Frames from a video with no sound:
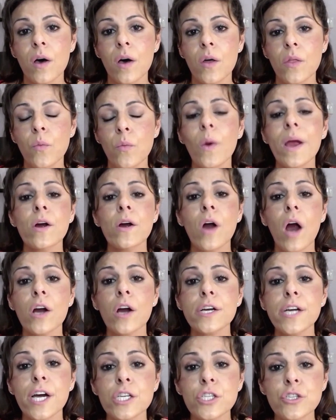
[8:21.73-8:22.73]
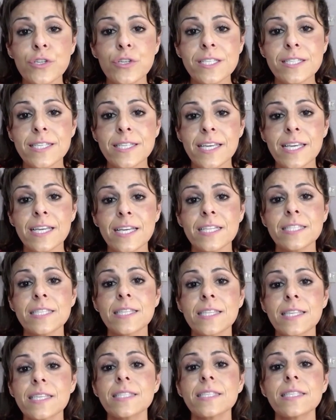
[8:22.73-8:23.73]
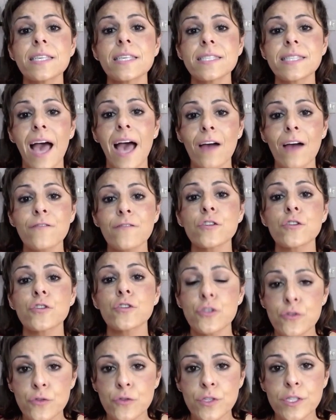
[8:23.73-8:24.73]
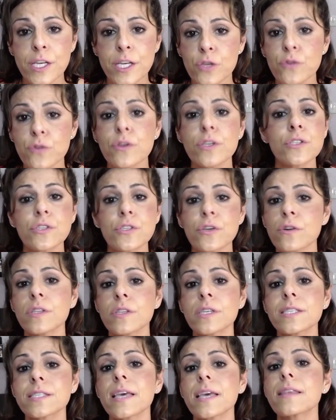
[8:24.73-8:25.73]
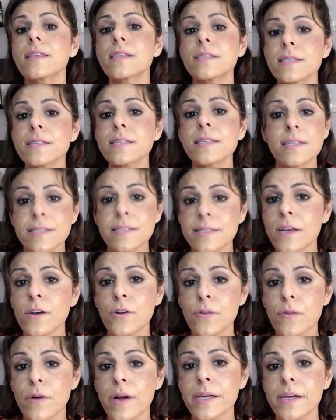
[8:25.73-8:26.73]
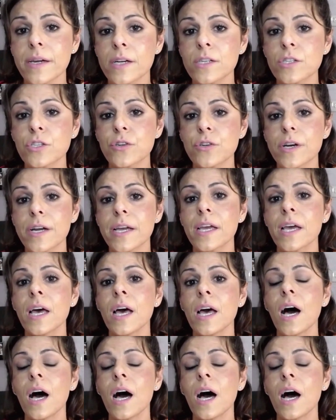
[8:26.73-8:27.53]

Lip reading: where our country stands. This is after Tuesday. You can certainly say this is a center-right country.